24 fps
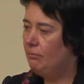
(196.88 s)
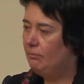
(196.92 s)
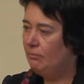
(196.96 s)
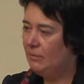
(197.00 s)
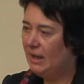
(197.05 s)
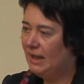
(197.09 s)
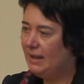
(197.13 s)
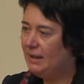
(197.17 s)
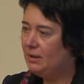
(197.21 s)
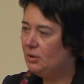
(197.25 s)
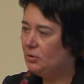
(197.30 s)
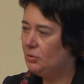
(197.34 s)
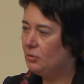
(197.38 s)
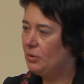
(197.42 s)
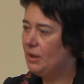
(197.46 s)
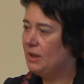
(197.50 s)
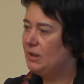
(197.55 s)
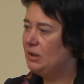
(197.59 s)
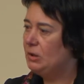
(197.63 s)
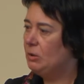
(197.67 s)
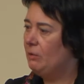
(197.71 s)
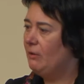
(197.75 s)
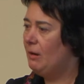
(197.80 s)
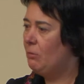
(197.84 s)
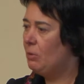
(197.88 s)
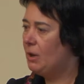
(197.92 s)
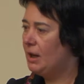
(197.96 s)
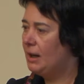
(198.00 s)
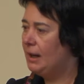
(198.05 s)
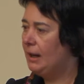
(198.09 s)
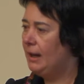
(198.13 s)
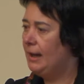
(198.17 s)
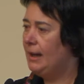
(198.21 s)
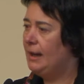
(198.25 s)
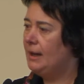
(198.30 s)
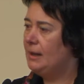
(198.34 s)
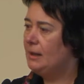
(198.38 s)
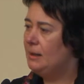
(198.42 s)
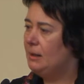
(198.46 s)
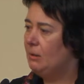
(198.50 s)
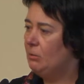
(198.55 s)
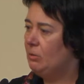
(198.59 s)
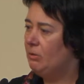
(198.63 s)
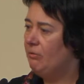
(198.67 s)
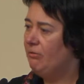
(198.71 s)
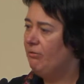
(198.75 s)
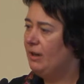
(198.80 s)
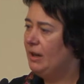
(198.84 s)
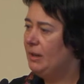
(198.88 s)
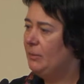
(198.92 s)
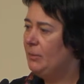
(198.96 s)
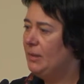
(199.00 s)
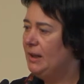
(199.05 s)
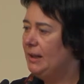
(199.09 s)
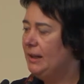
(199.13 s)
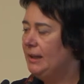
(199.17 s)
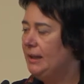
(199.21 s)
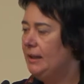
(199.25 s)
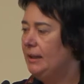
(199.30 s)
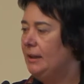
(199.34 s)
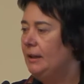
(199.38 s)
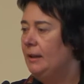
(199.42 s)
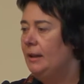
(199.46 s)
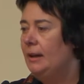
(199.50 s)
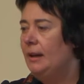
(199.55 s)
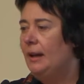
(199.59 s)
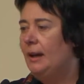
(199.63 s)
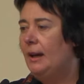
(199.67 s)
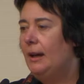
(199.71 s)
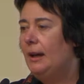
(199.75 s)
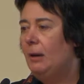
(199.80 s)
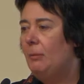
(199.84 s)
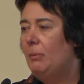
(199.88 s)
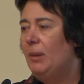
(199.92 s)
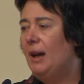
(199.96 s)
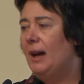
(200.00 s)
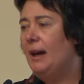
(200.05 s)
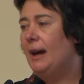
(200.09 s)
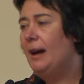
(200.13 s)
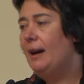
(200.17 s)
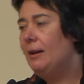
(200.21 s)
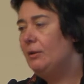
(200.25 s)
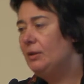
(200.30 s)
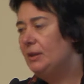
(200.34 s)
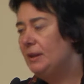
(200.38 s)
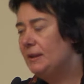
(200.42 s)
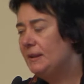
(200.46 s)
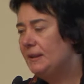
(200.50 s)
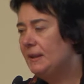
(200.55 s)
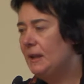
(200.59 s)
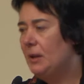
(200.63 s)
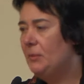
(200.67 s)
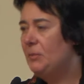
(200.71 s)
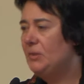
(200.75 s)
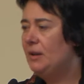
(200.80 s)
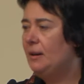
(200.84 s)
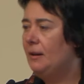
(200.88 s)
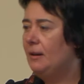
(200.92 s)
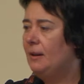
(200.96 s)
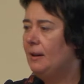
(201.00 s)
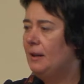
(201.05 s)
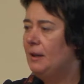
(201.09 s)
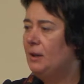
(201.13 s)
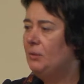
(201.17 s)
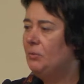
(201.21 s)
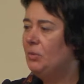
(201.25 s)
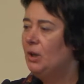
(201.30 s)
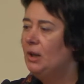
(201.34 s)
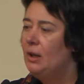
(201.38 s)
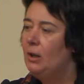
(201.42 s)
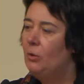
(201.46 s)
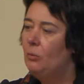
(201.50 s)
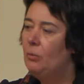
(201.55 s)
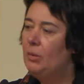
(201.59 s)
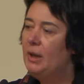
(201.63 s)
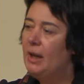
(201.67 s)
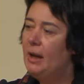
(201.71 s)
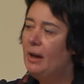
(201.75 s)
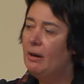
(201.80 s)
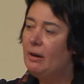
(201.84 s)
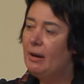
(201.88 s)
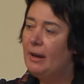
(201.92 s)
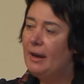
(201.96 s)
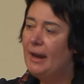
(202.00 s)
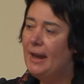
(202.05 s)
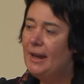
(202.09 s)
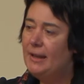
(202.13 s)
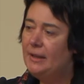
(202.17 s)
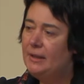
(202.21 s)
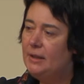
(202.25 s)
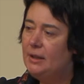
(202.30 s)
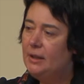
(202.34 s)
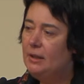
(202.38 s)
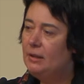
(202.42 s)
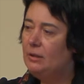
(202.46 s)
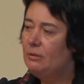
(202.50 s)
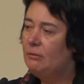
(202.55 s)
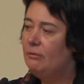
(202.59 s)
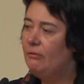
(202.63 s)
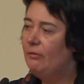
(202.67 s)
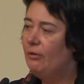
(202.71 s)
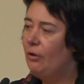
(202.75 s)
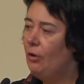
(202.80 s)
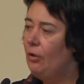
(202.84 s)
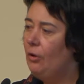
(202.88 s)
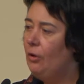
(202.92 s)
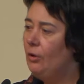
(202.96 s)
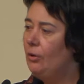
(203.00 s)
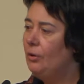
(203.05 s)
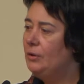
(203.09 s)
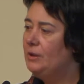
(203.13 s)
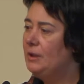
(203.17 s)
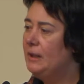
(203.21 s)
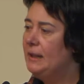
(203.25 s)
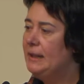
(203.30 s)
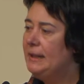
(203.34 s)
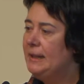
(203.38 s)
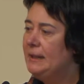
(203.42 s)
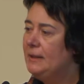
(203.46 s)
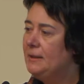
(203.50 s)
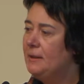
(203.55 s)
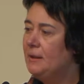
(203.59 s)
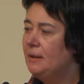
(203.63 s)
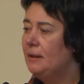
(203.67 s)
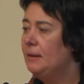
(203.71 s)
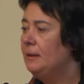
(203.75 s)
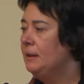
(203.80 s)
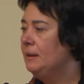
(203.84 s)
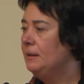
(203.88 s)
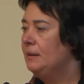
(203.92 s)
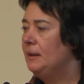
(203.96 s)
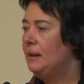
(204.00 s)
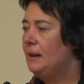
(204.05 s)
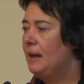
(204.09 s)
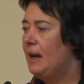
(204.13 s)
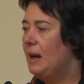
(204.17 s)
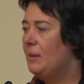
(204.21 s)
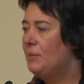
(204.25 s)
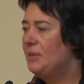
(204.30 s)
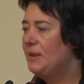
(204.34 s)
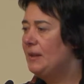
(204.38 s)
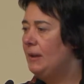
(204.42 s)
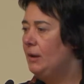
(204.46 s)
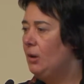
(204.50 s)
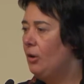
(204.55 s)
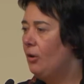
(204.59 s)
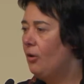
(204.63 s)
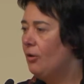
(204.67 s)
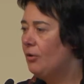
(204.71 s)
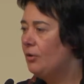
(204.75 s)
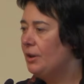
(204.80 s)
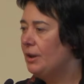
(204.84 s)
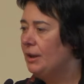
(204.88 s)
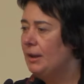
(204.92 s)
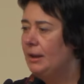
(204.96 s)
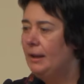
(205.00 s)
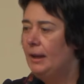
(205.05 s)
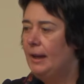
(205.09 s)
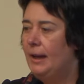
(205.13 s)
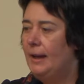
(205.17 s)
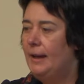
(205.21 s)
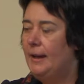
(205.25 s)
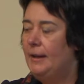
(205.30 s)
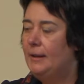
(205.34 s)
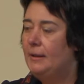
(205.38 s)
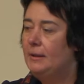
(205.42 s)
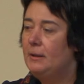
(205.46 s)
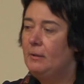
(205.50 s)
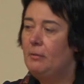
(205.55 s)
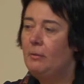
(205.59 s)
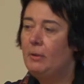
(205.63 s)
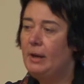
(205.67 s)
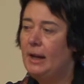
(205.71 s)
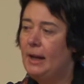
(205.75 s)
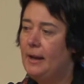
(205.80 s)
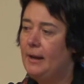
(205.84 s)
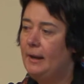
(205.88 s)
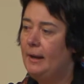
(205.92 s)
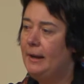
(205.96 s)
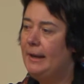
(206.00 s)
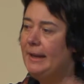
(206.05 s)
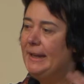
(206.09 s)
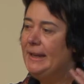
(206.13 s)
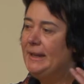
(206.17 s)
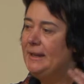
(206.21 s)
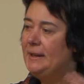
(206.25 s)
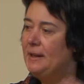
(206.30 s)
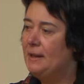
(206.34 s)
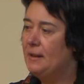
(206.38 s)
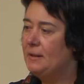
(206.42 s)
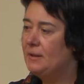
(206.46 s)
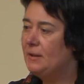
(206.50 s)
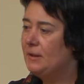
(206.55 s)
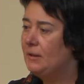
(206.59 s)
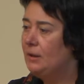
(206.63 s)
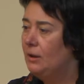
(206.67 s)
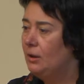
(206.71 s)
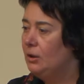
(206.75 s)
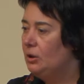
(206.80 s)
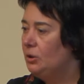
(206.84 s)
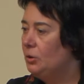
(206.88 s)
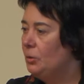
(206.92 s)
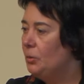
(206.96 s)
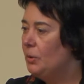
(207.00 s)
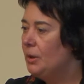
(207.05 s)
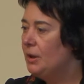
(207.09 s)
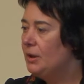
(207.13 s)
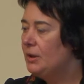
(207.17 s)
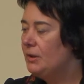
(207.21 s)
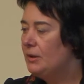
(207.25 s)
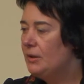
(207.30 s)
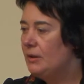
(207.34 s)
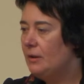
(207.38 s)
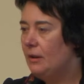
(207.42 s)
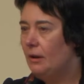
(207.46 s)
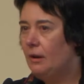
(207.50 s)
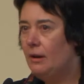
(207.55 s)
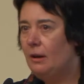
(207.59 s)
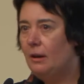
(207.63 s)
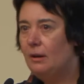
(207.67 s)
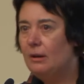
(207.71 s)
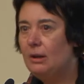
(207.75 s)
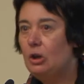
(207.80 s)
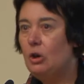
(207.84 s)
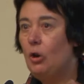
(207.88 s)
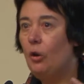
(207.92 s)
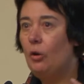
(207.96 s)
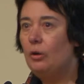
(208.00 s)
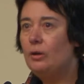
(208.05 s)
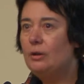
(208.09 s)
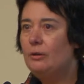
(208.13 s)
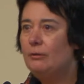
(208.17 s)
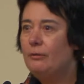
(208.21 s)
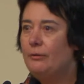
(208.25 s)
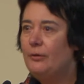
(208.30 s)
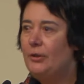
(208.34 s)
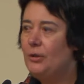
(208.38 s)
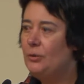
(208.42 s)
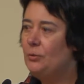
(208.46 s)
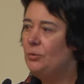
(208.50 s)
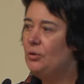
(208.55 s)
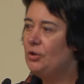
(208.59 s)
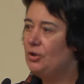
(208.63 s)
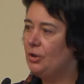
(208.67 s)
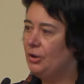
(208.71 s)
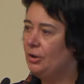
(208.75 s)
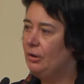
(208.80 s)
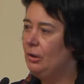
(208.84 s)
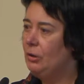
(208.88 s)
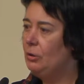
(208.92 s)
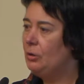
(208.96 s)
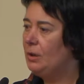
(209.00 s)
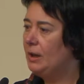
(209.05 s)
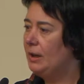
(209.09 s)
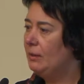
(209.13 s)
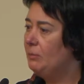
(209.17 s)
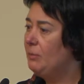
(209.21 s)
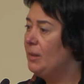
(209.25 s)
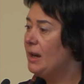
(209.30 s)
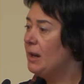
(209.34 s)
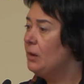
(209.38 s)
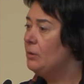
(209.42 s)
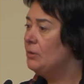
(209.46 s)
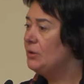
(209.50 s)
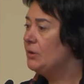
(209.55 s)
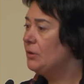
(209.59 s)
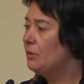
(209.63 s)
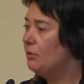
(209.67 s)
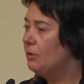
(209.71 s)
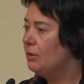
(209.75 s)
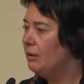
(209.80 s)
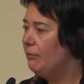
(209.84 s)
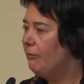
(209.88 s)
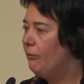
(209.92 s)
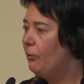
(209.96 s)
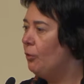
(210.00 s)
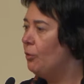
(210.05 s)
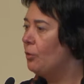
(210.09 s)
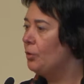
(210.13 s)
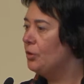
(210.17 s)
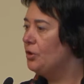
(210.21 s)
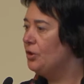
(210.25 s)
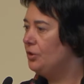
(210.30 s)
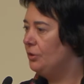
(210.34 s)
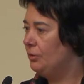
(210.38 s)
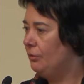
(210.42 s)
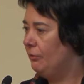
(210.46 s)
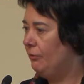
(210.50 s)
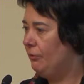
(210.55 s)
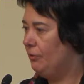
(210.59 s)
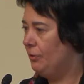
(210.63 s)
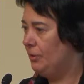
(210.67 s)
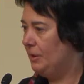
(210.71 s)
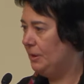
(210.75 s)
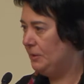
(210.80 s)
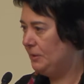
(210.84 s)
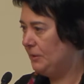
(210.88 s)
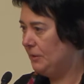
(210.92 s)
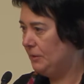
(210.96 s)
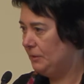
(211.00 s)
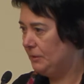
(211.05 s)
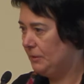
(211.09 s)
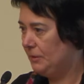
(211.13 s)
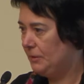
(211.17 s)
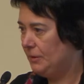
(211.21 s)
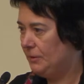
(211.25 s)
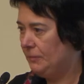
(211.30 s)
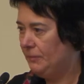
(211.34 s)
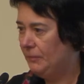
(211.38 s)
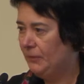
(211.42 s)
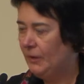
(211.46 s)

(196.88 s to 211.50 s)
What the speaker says: interest of our clan, our family, but at the same time, we are ready to follow the leader that comes along and can lead us towards a golden future. Look at Berlusconi's fortune, for instance.